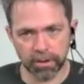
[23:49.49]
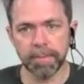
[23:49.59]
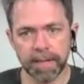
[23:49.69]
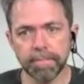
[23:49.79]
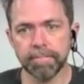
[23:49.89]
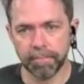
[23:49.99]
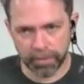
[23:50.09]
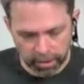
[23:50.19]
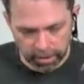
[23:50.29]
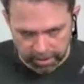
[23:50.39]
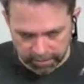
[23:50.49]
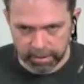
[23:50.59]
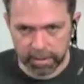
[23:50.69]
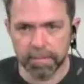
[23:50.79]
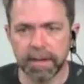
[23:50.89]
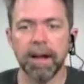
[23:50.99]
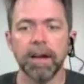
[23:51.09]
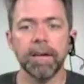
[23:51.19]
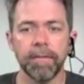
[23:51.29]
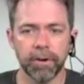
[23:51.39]
They're going to have slimmed
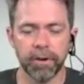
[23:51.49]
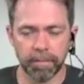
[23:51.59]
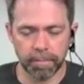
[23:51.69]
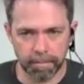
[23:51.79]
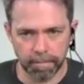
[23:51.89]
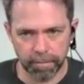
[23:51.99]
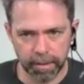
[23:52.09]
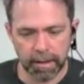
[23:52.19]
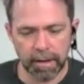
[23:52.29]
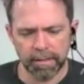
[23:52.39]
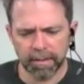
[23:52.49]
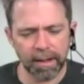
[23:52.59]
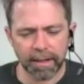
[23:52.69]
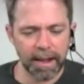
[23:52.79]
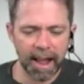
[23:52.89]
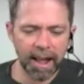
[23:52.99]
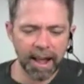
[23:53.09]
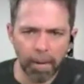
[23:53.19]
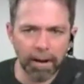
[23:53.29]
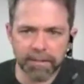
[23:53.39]
down. They're not going to have
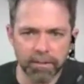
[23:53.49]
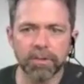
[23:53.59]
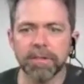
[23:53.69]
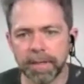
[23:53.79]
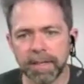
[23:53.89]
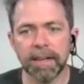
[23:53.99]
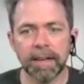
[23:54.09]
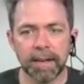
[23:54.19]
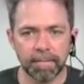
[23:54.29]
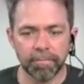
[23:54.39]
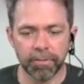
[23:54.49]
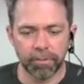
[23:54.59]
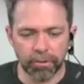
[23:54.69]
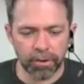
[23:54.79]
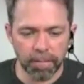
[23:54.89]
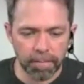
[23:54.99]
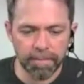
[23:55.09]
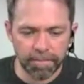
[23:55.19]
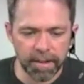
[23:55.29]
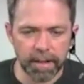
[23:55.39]
muscles, but they're going to be
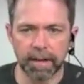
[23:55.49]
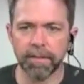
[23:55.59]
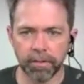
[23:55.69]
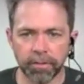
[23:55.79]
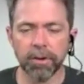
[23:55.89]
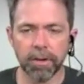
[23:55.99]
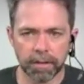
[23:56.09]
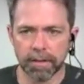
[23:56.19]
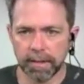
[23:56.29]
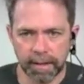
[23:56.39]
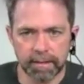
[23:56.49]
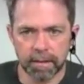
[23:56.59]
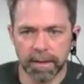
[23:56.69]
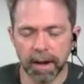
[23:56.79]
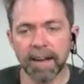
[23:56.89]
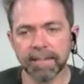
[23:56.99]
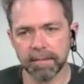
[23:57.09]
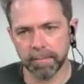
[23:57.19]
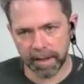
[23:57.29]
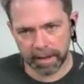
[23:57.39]
fit. It's going to be
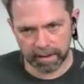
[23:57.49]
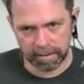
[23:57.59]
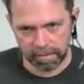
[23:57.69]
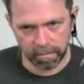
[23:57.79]
awesome. And